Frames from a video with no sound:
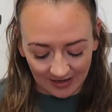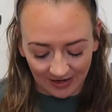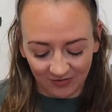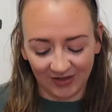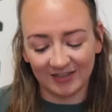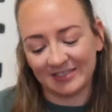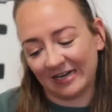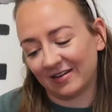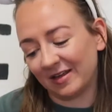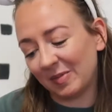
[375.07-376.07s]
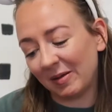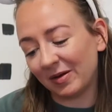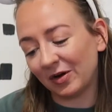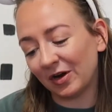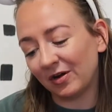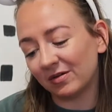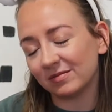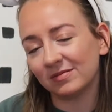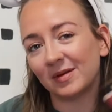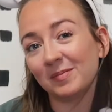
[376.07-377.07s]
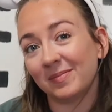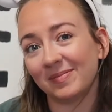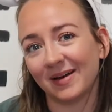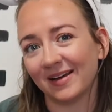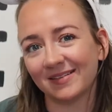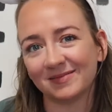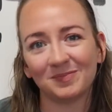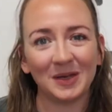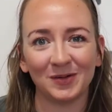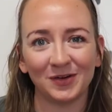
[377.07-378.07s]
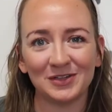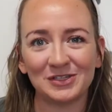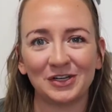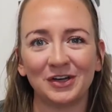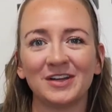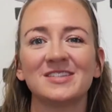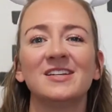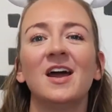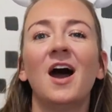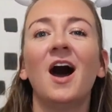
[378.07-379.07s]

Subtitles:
I don't think it's technically Baby Groot, but Baby Groot's the cutest.